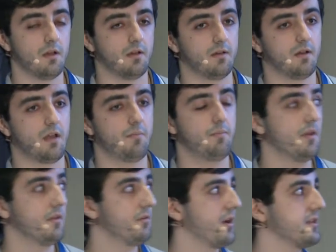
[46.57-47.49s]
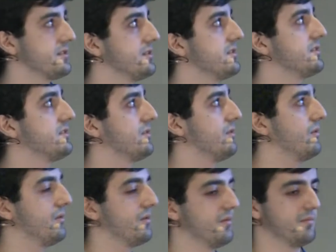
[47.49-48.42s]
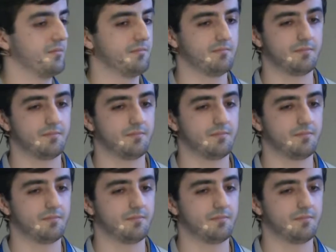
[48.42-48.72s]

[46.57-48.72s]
IP addresses, or